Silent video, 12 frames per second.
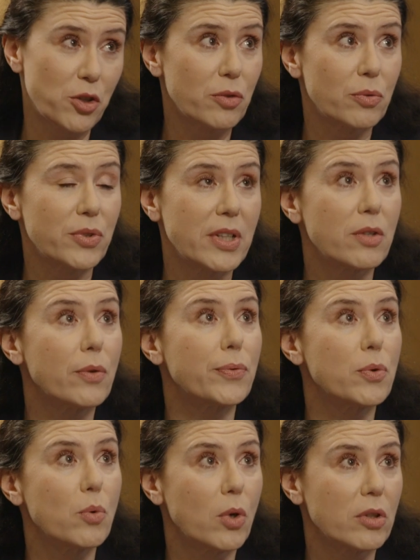just to say a
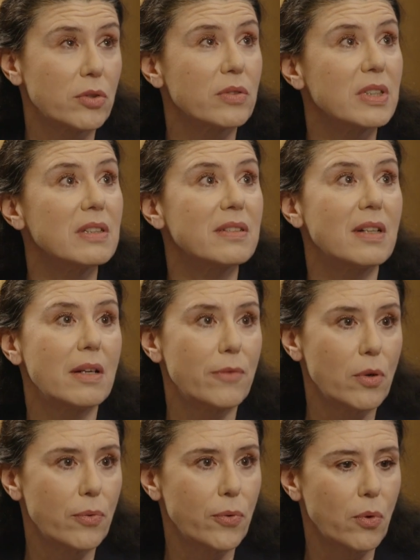few words on this
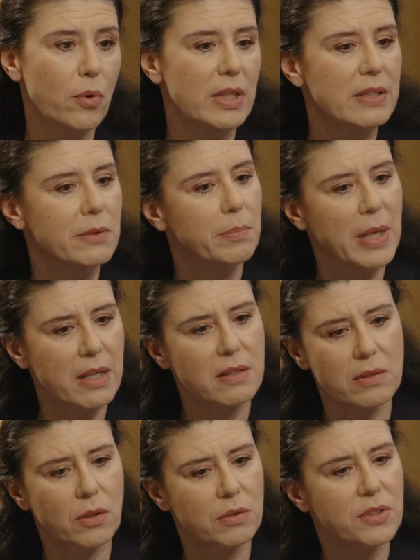level 4, it's
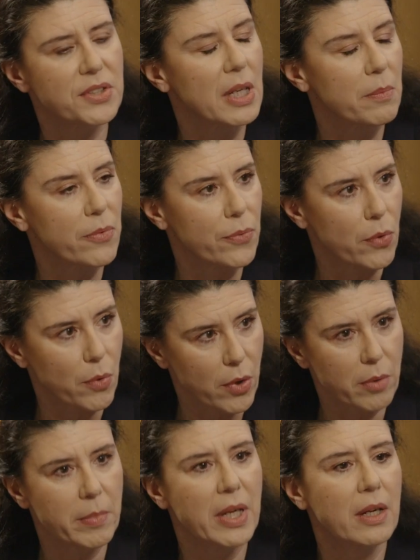based on TM
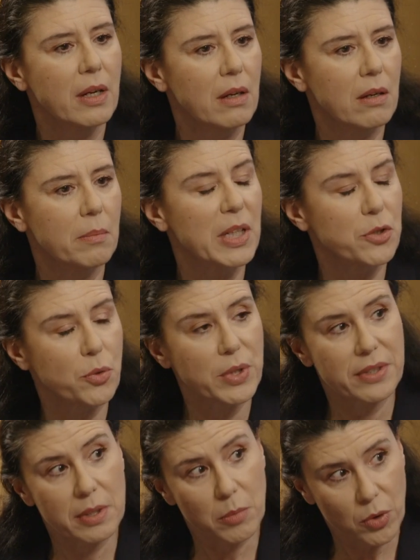Forum, a
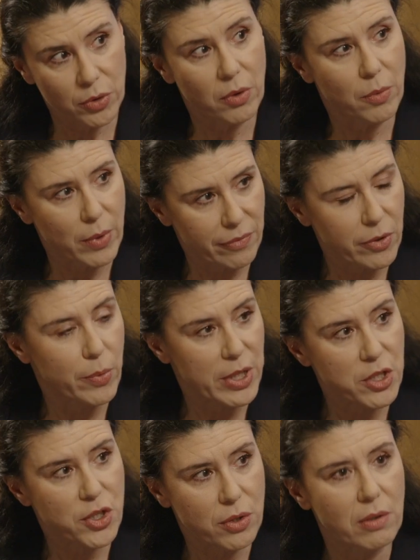maturity model
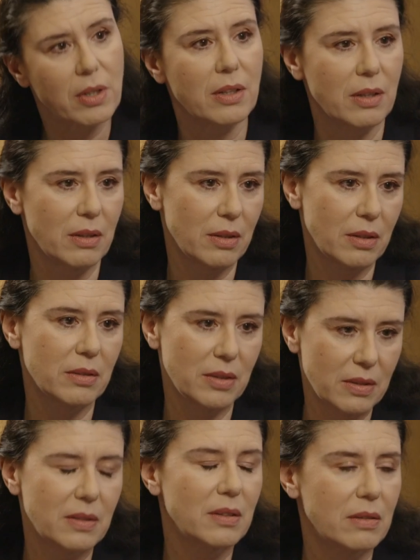referential.
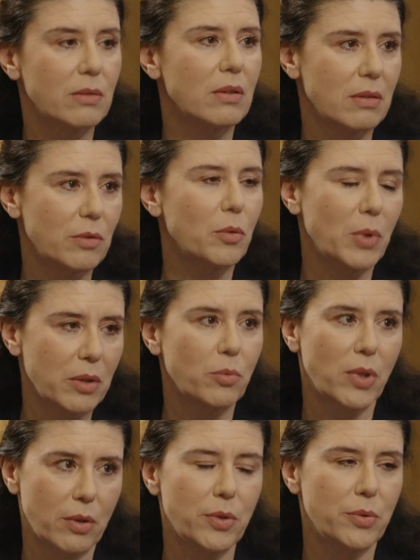This is the one we are